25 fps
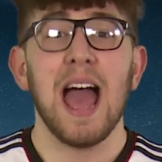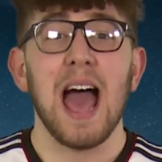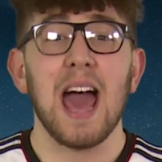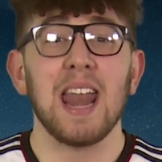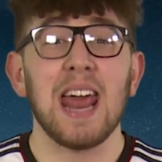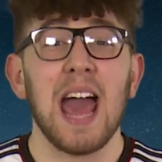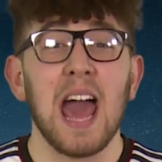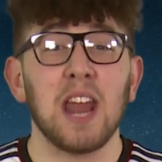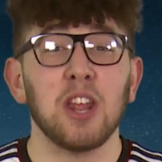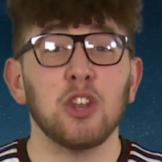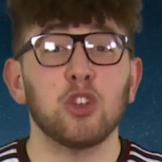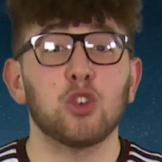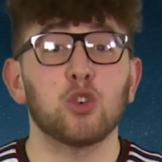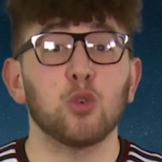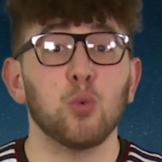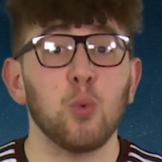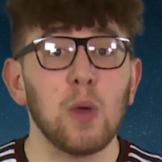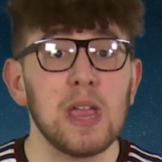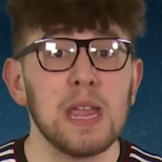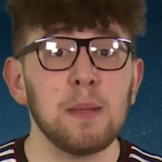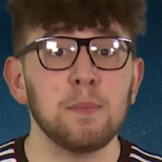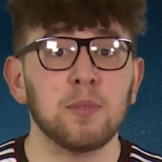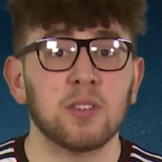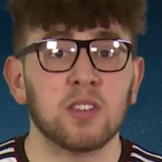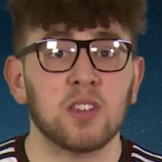and had a
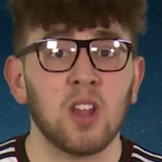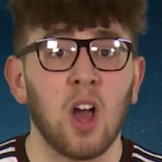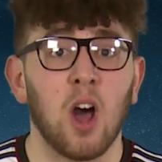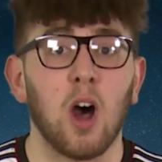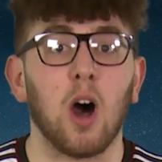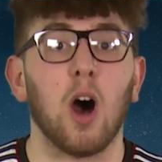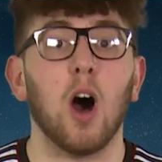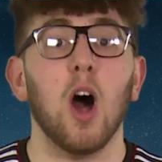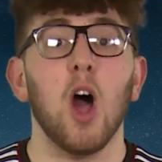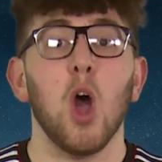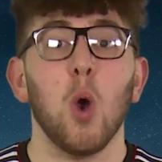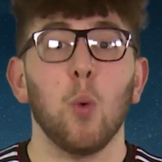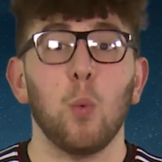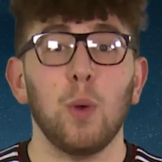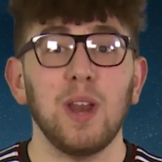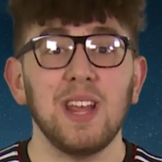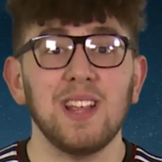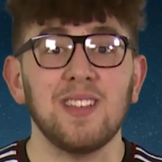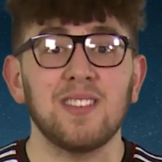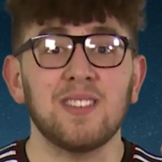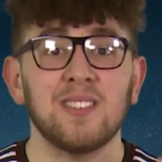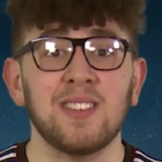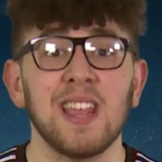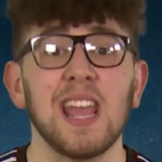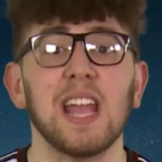dream start, winning
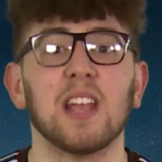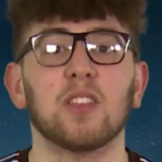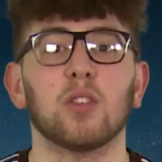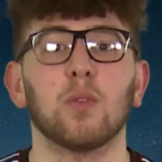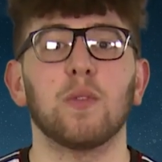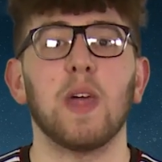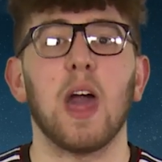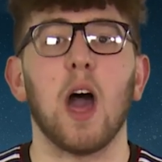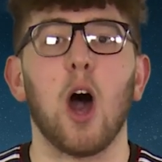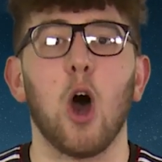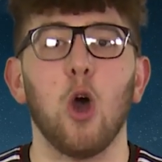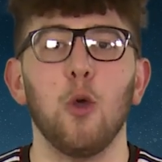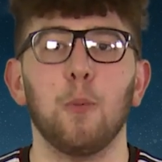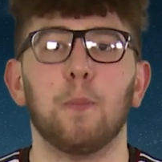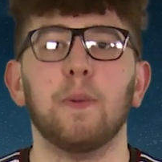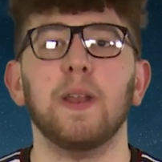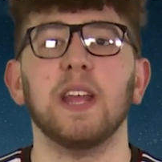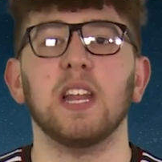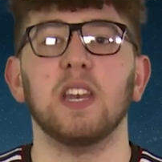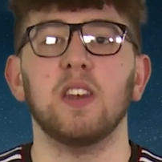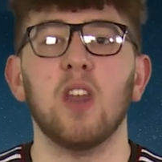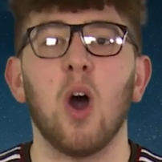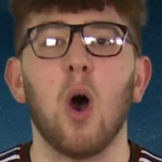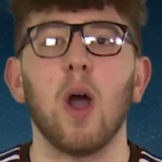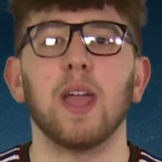6 of their
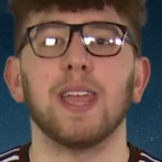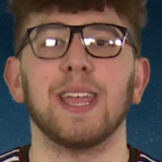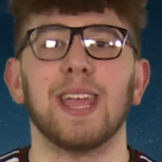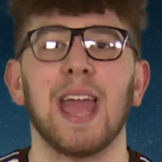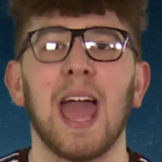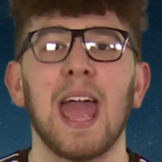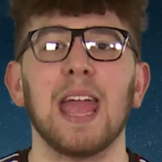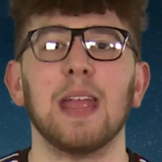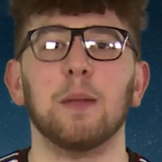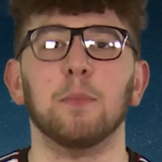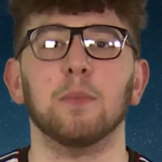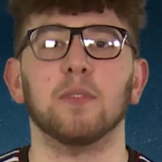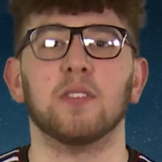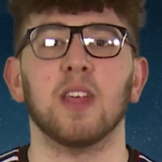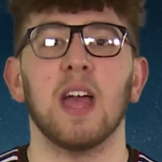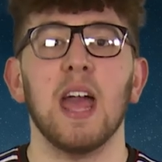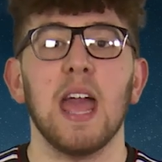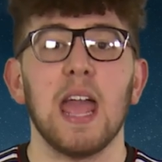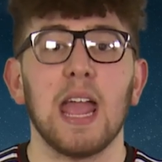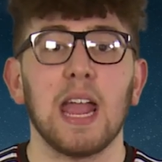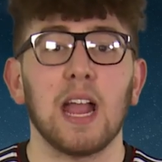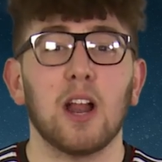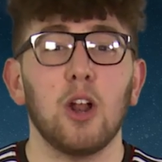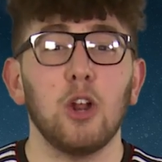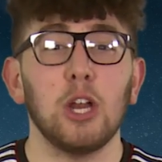opening 9 games,
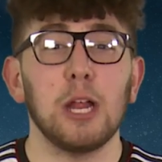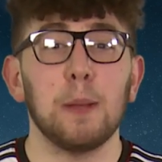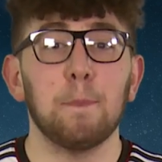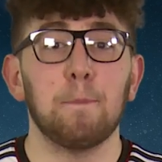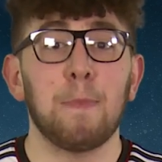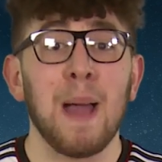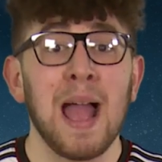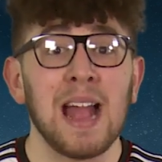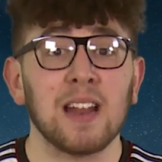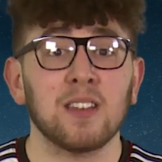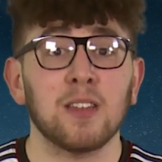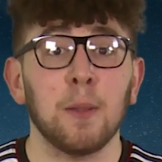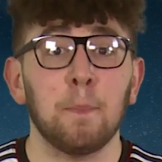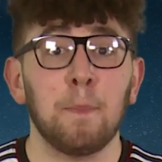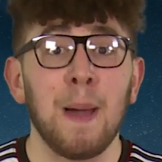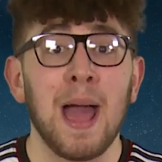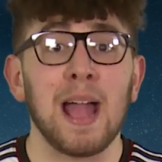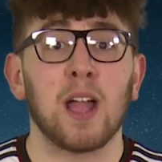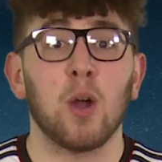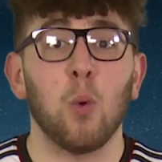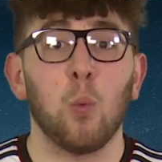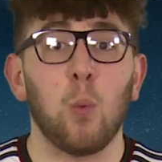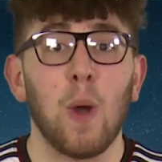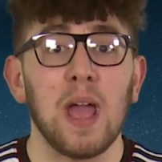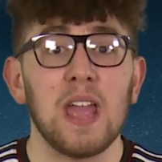including
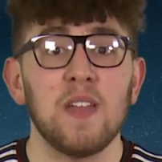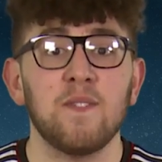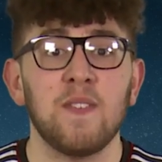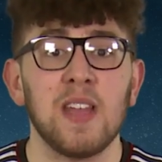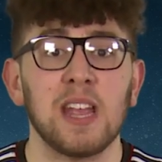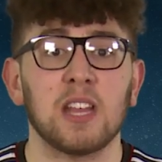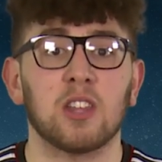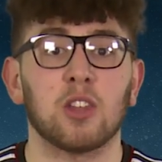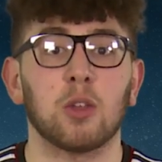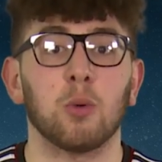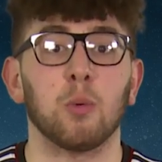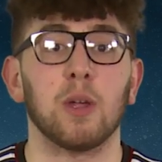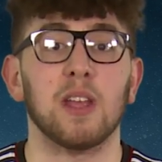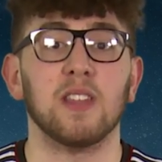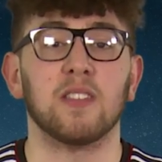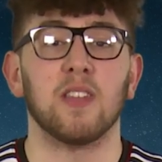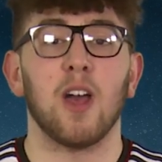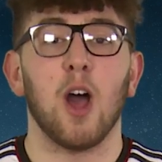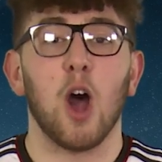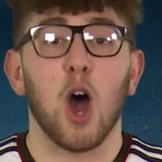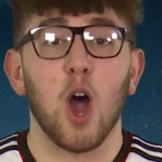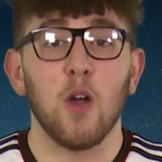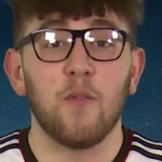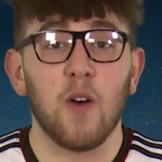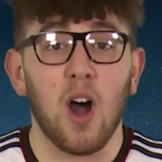back-to-back away victories
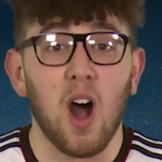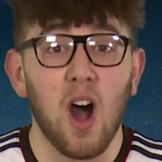over